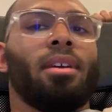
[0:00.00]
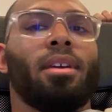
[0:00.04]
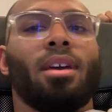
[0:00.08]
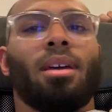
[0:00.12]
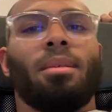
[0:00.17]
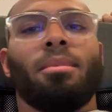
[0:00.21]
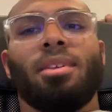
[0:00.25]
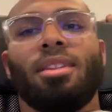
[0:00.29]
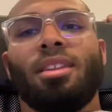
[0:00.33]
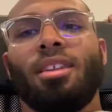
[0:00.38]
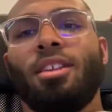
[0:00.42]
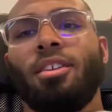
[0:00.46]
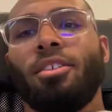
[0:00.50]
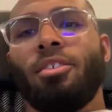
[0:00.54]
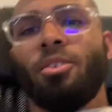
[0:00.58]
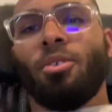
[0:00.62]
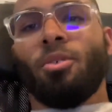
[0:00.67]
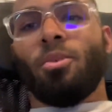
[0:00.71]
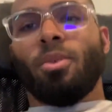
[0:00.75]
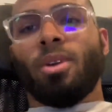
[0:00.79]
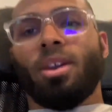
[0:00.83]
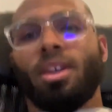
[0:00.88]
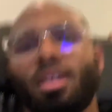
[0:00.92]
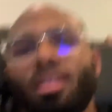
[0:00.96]
mean, either
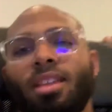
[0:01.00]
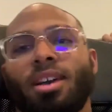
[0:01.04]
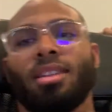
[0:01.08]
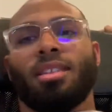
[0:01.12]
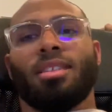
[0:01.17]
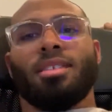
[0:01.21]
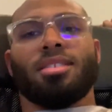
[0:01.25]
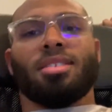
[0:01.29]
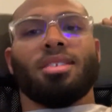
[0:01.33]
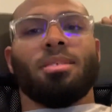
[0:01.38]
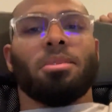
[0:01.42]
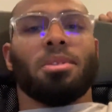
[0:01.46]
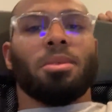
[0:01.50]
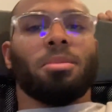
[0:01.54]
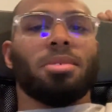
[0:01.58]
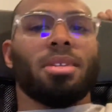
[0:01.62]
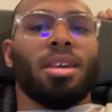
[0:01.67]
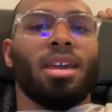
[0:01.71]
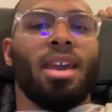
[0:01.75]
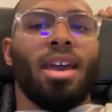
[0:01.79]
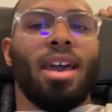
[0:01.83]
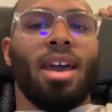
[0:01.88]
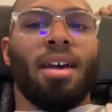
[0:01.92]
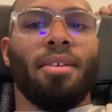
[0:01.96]
way, like the symptoms
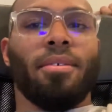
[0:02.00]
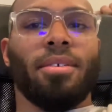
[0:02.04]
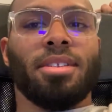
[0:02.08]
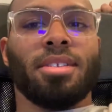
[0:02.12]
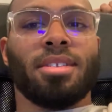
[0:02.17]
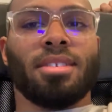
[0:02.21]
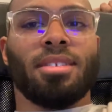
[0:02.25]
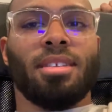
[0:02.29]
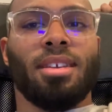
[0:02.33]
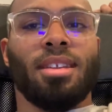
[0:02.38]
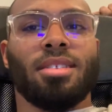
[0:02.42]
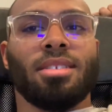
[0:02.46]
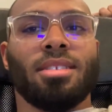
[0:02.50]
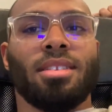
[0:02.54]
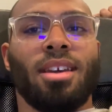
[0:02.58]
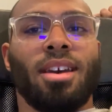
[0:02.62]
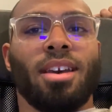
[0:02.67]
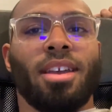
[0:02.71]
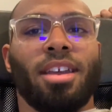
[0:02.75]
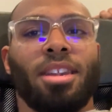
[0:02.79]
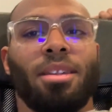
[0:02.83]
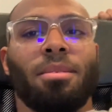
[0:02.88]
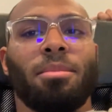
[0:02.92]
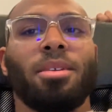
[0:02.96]
I have, it's
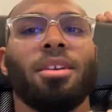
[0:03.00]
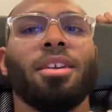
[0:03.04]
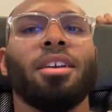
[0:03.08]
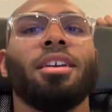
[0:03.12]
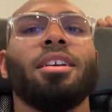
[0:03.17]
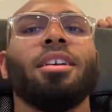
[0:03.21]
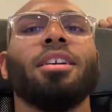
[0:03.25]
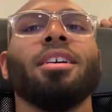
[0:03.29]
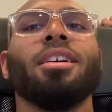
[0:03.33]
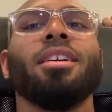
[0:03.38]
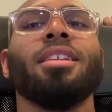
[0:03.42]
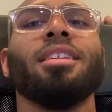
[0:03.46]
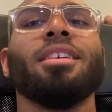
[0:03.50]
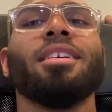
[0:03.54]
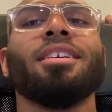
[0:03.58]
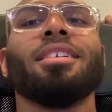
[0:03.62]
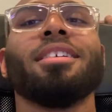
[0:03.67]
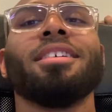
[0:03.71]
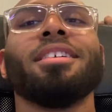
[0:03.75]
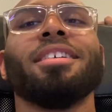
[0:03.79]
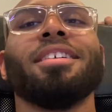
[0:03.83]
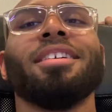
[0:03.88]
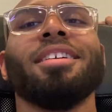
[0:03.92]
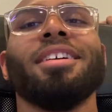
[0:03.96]
not going to be
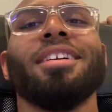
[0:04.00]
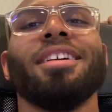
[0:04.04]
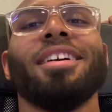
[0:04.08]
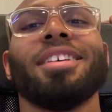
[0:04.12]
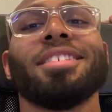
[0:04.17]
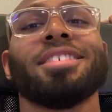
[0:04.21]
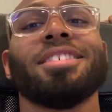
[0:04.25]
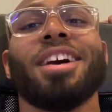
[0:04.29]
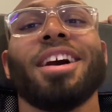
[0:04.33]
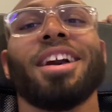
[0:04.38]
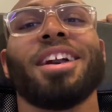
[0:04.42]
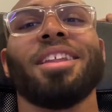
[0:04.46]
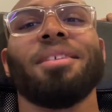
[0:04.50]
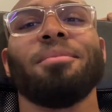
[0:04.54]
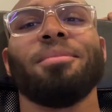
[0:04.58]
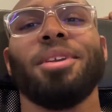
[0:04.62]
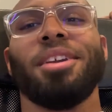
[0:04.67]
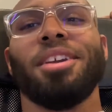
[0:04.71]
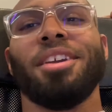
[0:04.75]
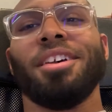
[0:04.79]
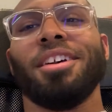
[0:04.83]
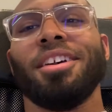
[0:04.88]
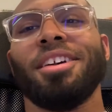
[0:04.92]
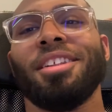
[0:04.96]
it's not going to
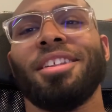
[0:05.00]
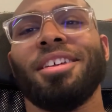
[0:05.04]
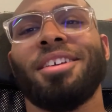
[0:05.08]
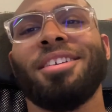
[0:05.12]
be good,